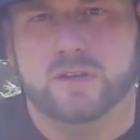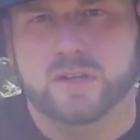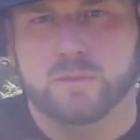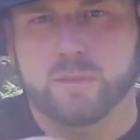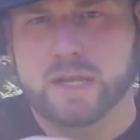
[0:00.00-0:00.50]

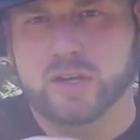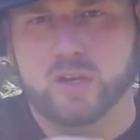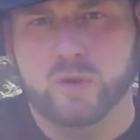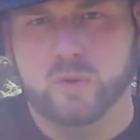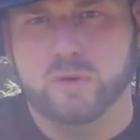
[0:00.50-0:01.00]
Just me
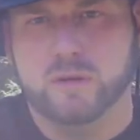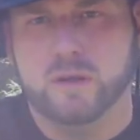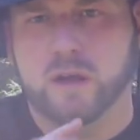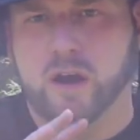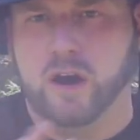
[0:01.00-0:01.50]
and you
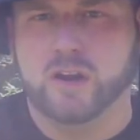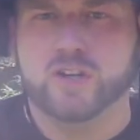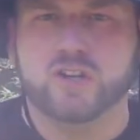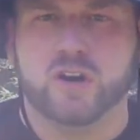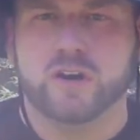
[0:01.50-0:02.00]
on
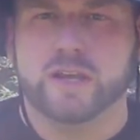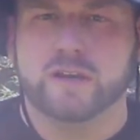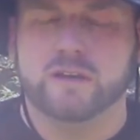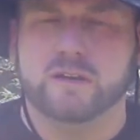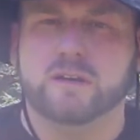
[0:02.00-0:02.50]
a journey
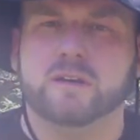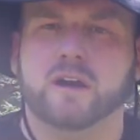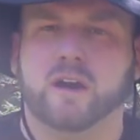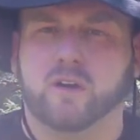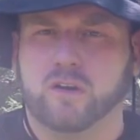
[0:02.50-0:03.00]

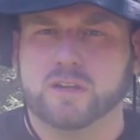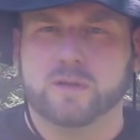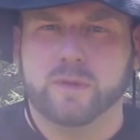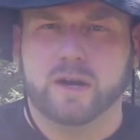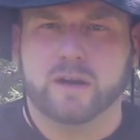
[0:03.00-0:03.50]

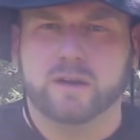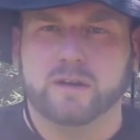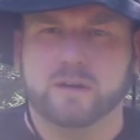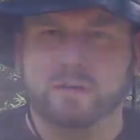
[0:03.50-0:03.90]
across America